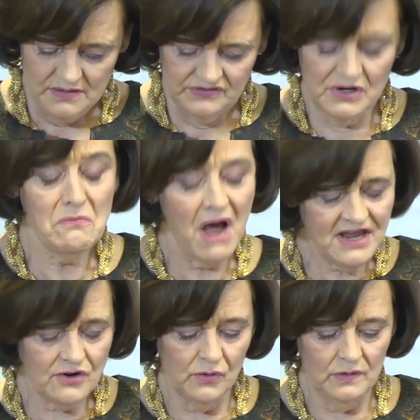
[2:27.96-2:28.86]
So my
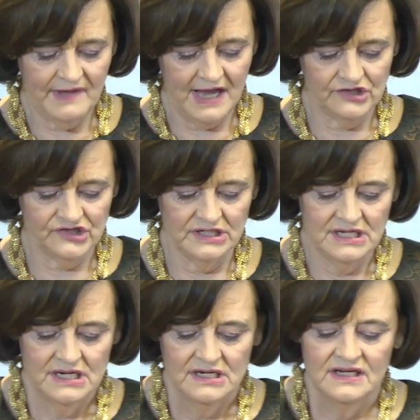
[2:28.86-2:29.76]
call of action
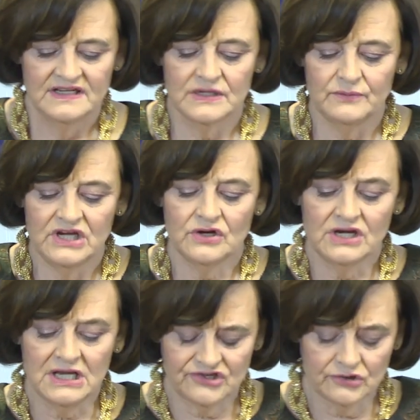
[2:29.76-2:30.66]
is that we
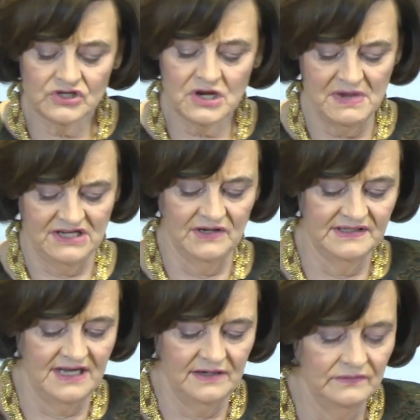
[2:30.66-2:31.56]
should commit
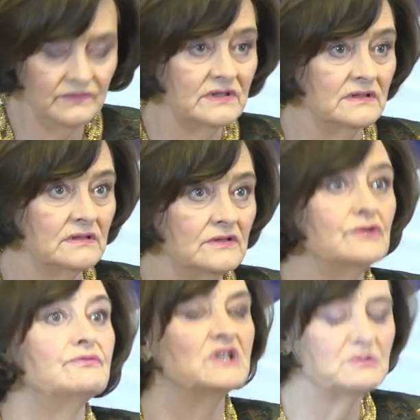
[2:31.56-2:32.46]
ourselves
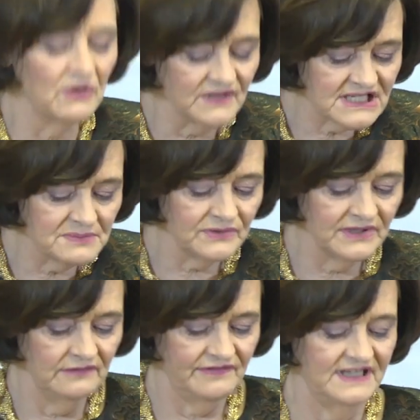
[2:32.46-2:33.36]
to responsible
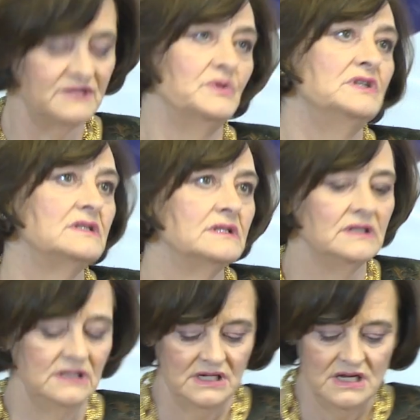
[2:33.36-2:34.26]
investment,
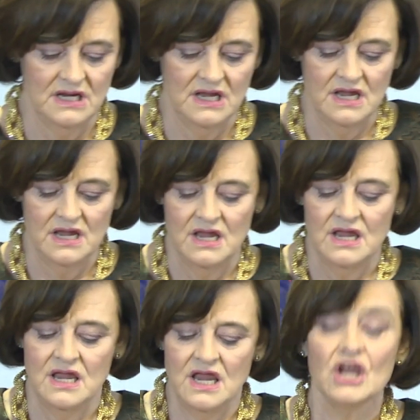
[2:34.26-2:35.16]

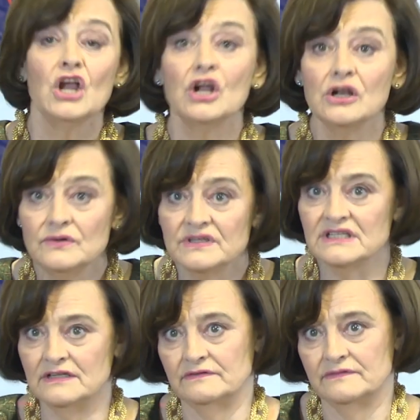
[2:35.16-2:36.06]

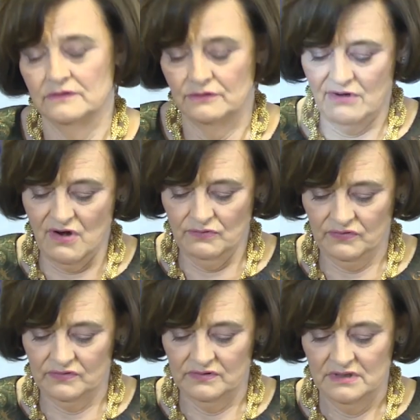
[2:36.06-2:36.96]
inclusive
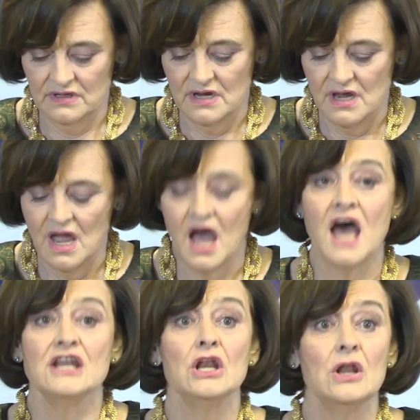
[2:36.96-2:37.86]
growth,
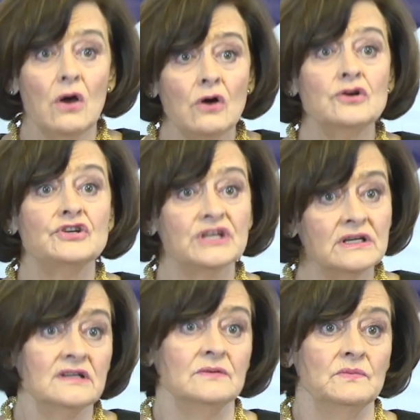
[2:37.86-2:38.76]
and
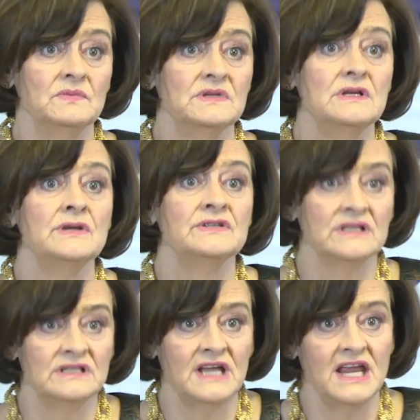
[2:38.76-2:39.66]
long-term
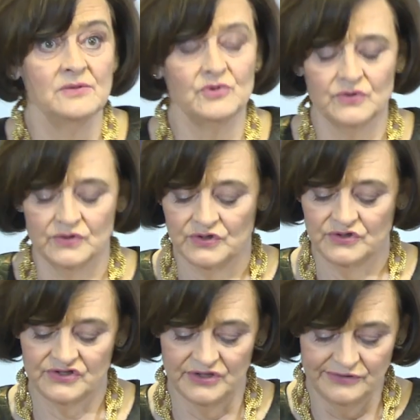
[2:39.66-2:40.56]
sustainable
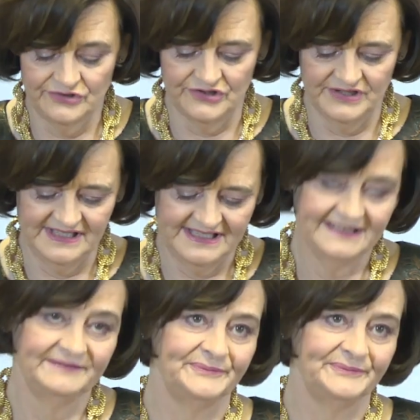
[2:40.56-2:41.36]
solutions.